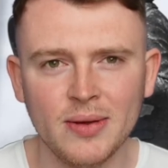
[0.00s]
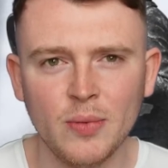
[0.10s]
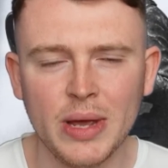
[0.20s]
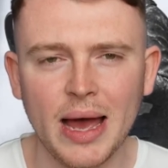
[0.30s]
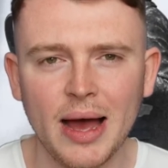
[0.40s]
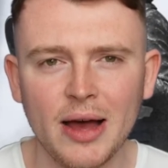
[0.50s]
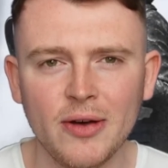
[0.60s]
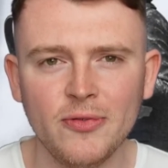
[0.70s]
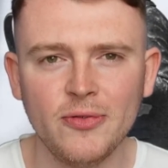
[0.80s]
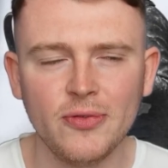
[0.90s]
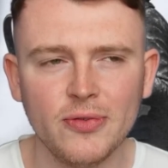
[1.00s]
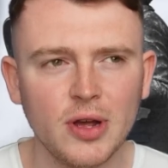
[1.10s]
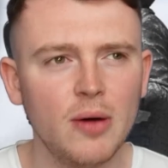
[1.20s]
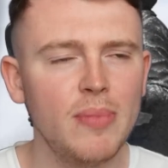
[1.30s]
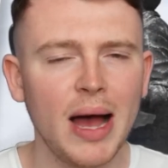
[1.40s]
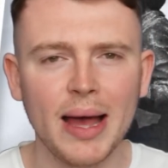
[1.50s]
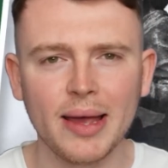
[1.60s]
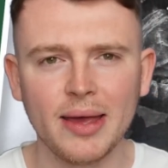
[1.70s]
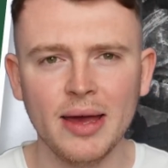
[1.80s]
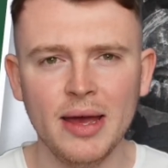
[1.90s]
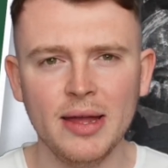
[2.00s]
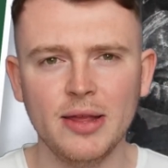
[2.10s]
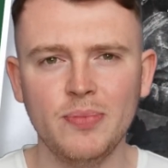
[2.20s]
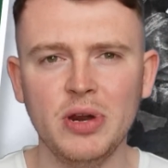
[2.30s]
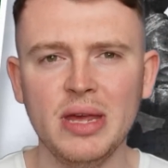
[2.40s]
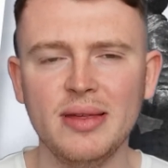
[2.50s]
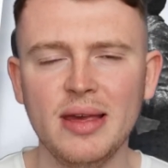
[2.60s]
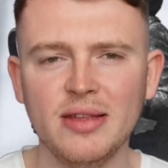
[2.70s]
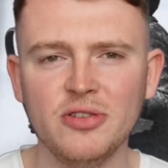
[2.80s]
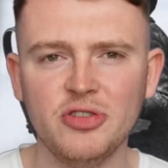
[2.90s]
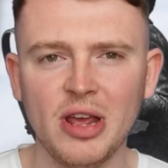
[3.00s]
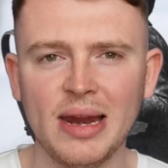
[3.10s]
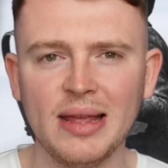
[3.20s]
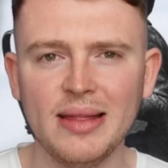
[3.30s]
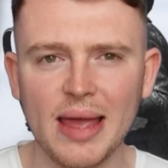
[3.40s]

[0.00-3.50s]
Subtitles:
We have come back to pre-season training.